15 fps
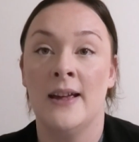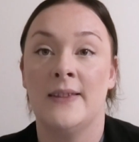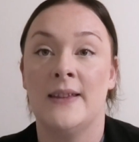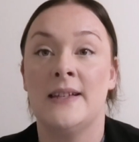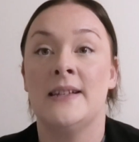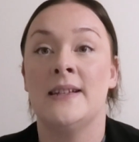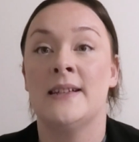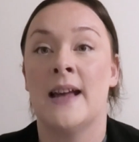
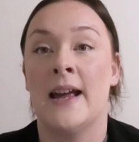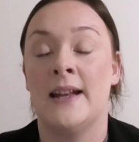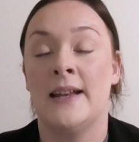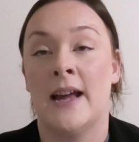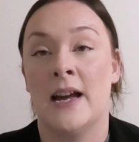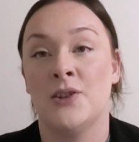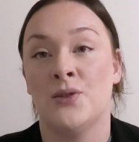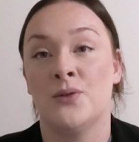This is a
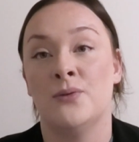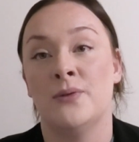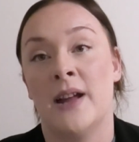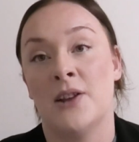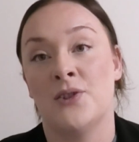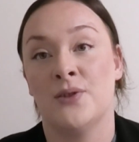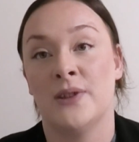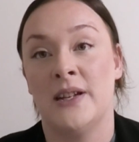
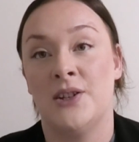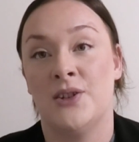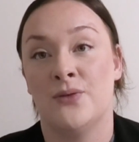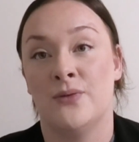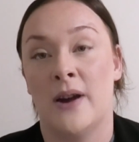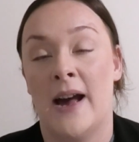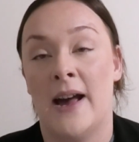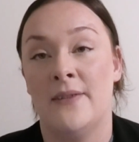naturally
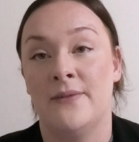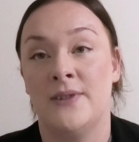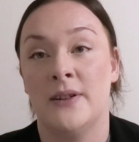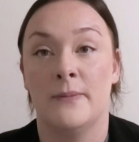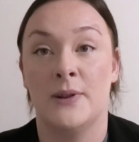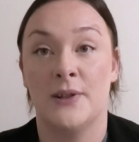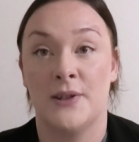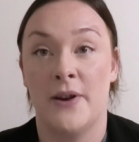
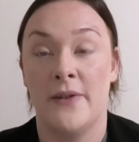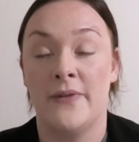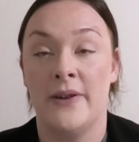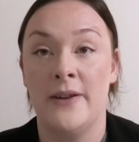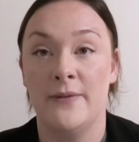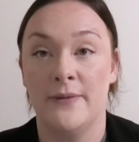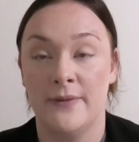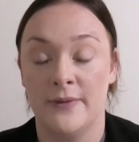derived
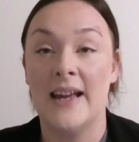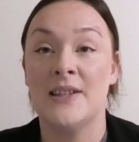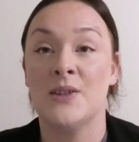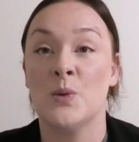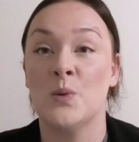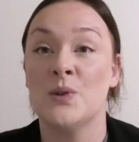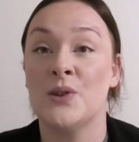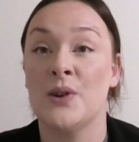preservative. It's
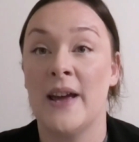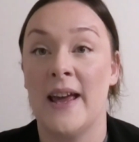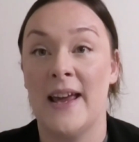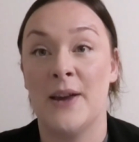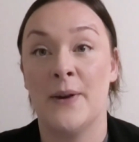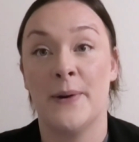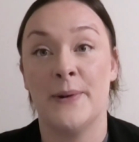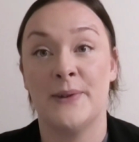also
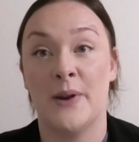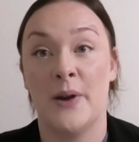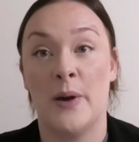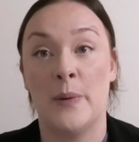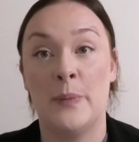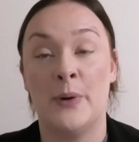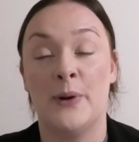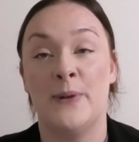EcoCert
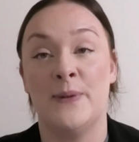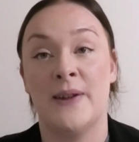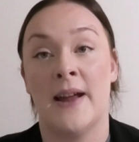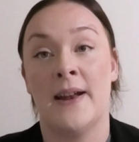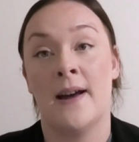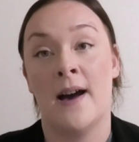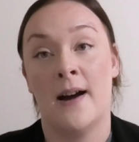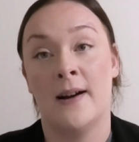approved
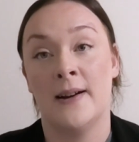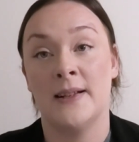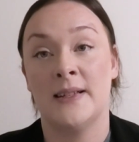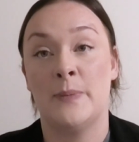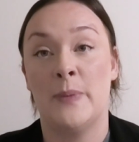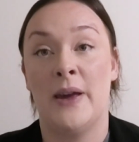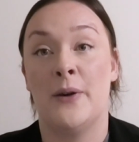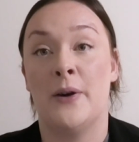and
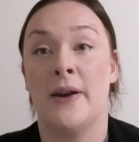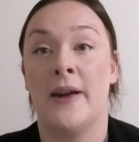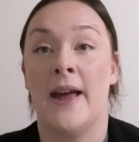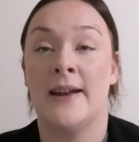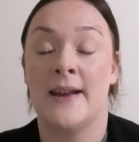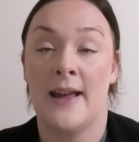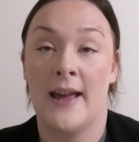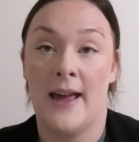
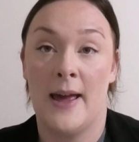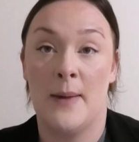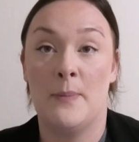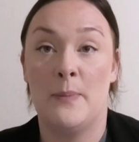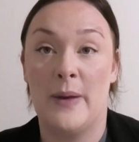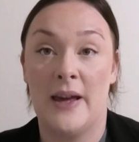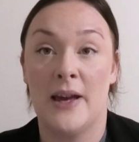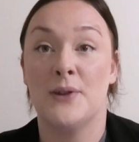RSPO
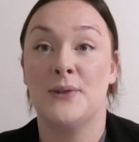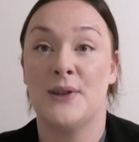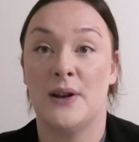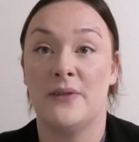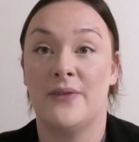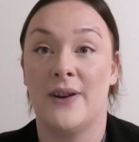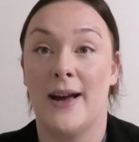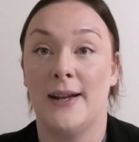and MB
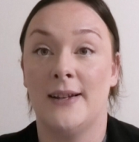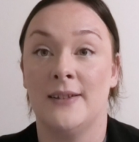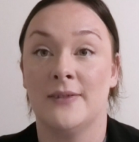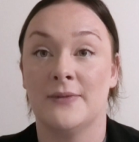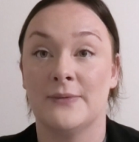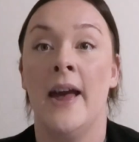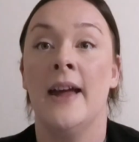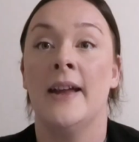certified.
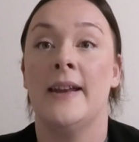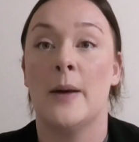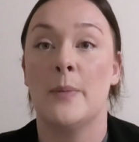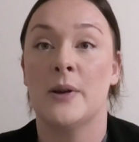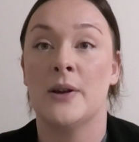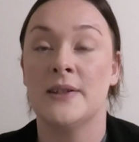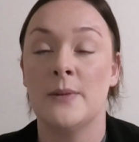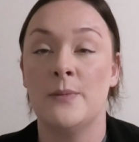Now,
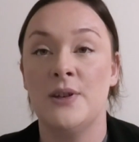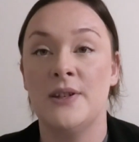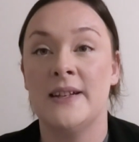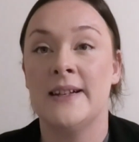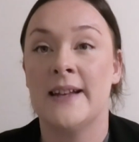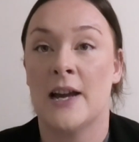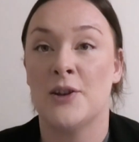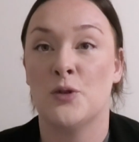because I'm
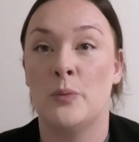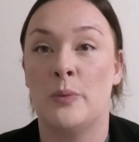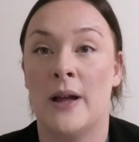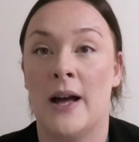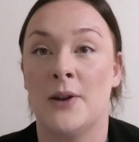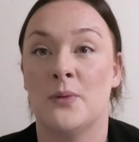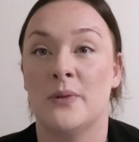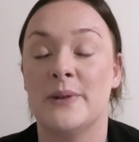using natural
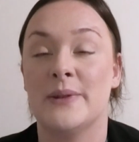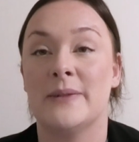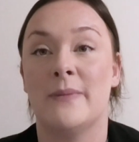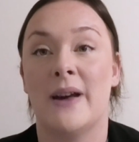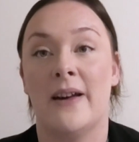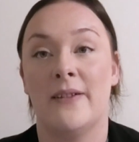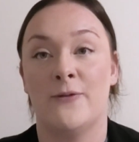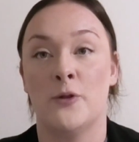plant oils in
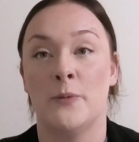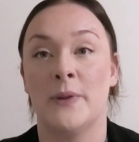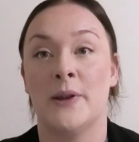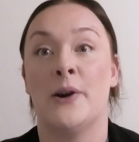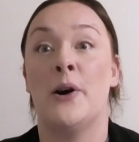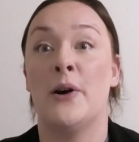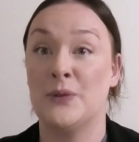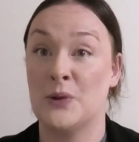my
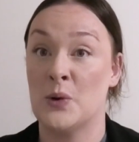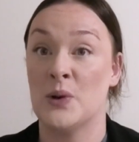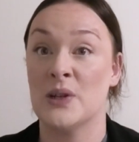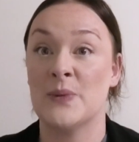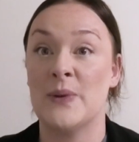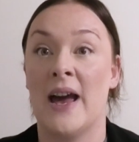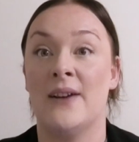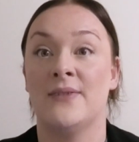formula, of
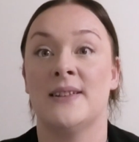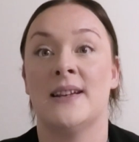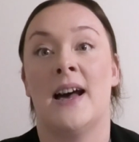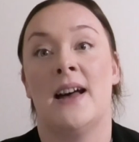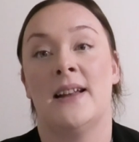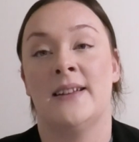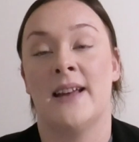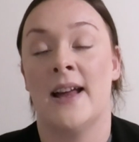course we have to
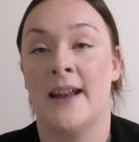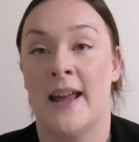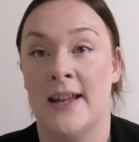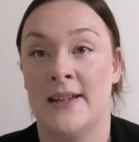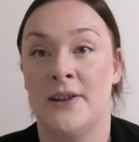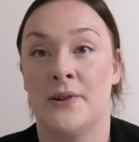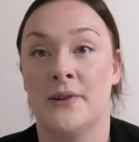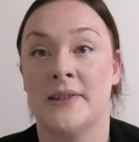add an
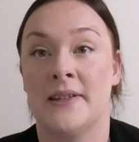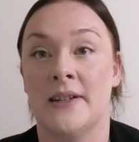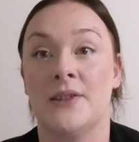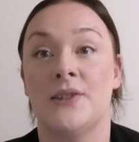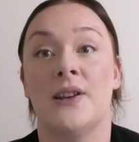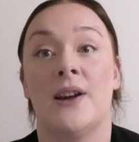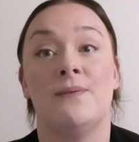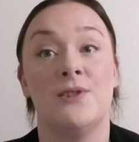
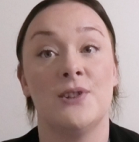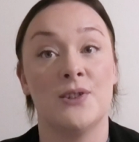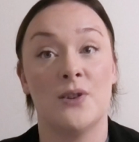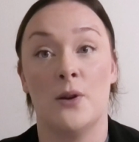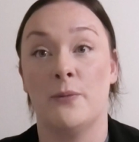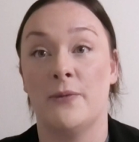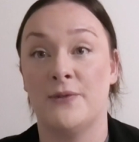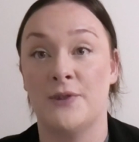antioxidant. So I've just
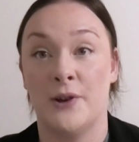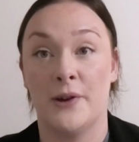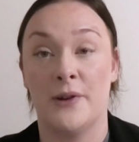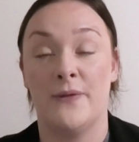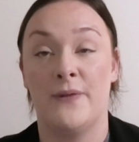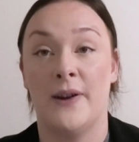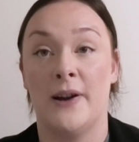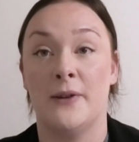gone with
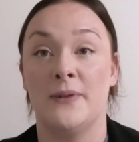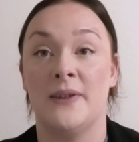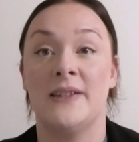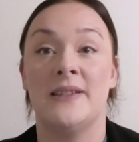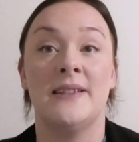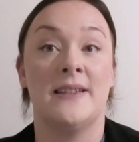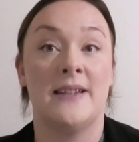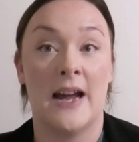tocopherol.
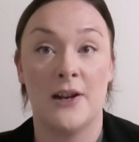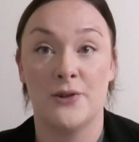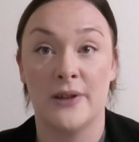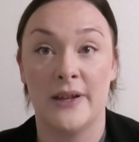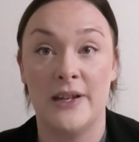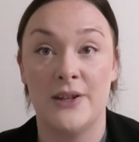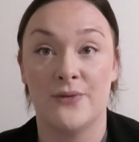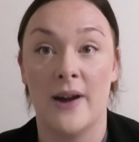This is
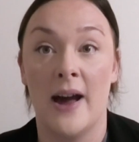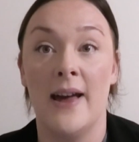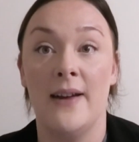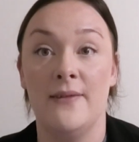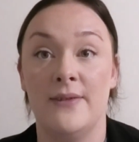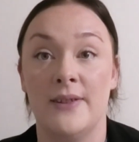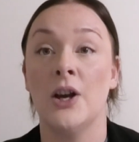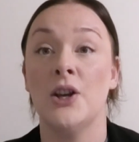naturally
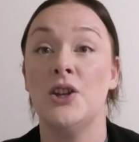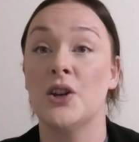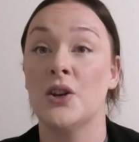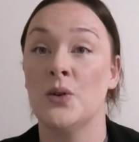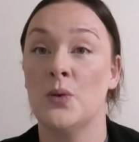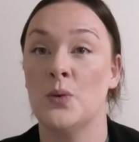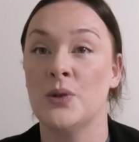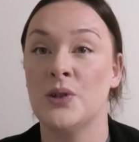derived. You
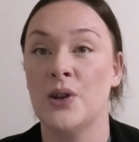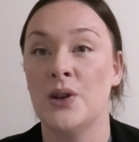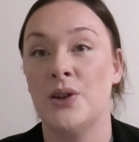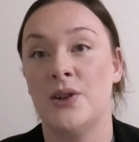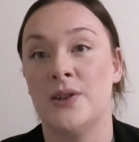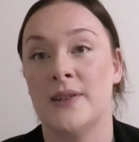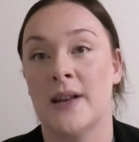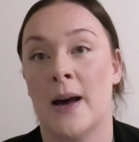can also
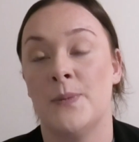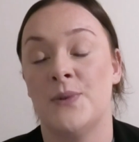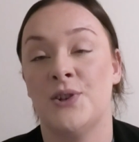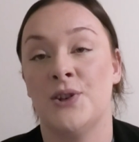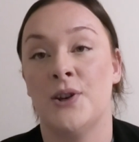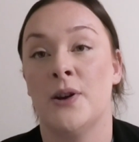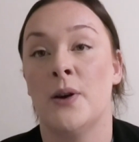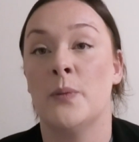use up
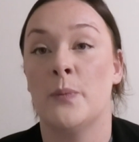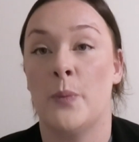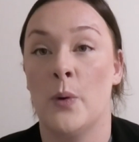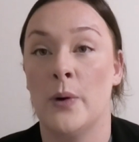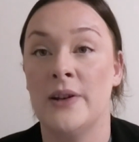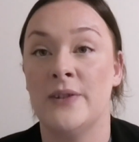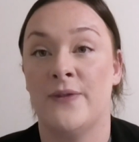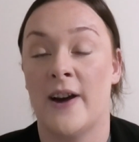to
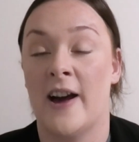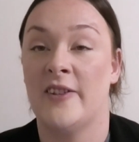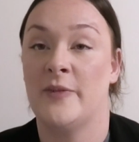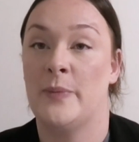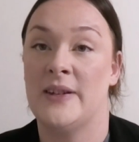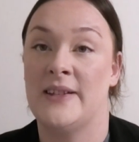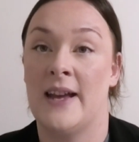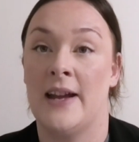
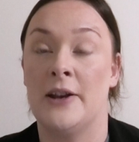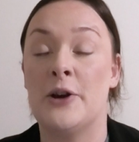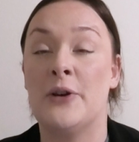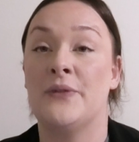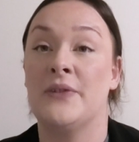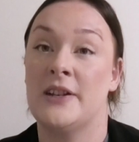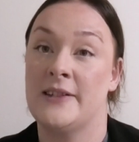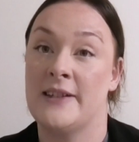0.5%
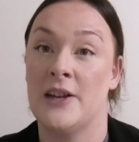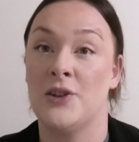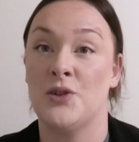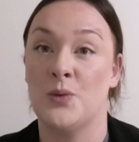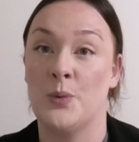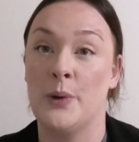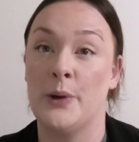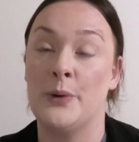of an
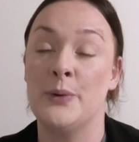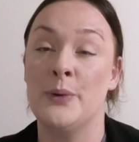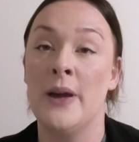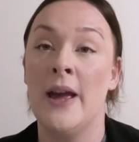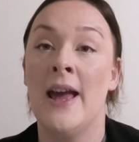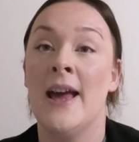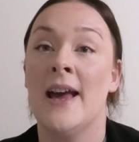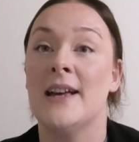essential oil.
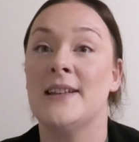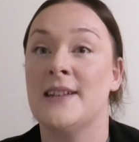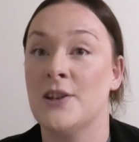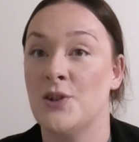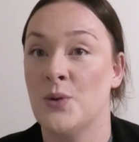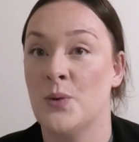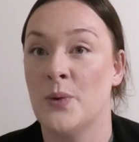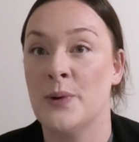
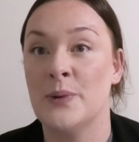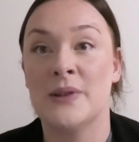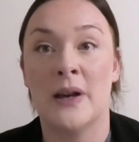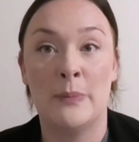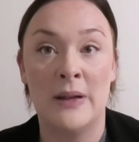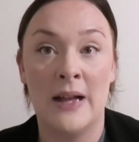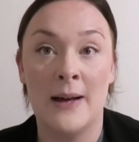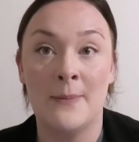Essential oils
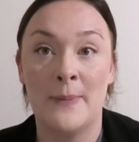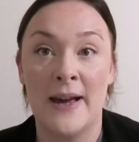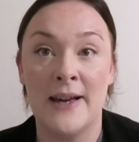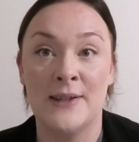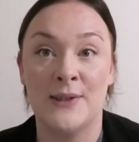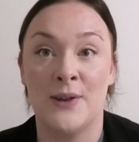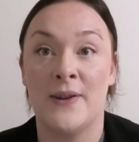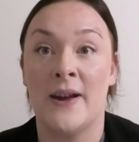are
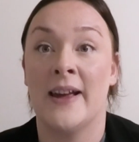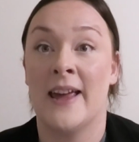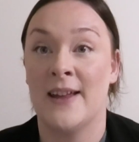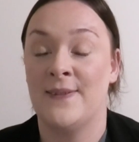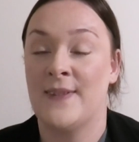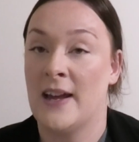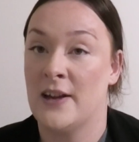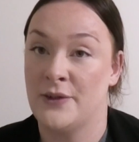plant-based, so
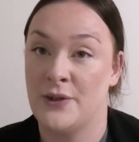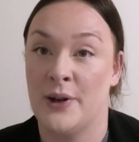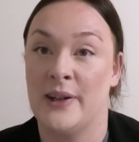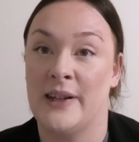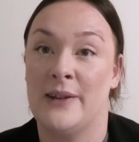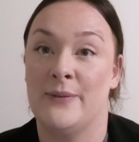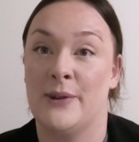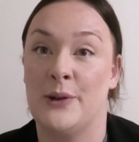again, they are
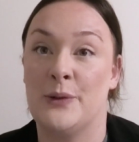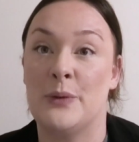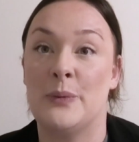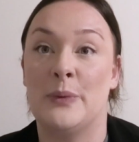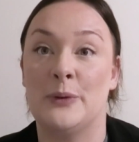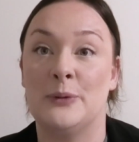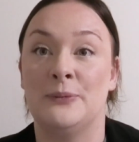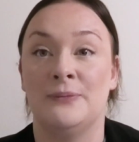totally
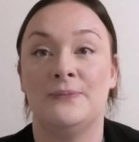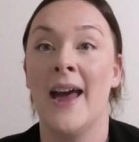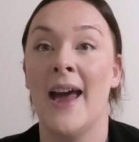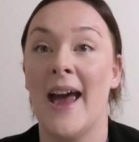renewable.